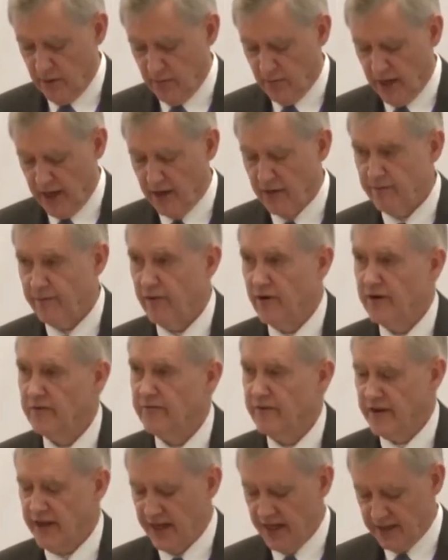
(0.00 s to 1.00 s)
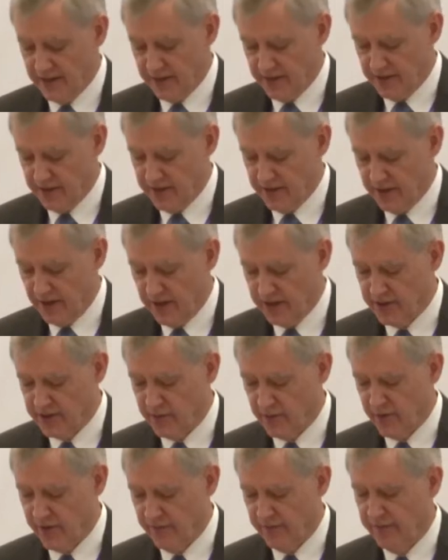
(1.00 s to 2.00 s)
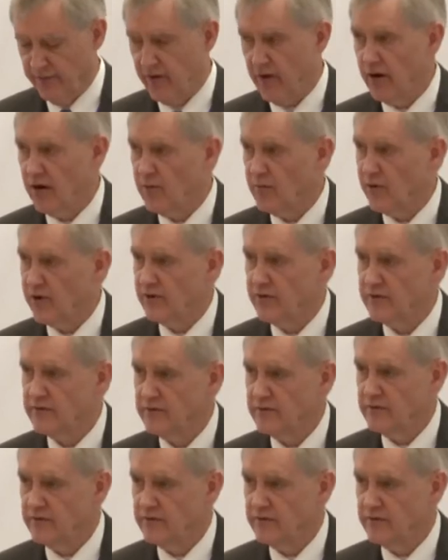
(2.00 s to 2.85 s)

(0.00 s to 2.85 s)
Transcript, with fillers: Biofortification starts with the farmer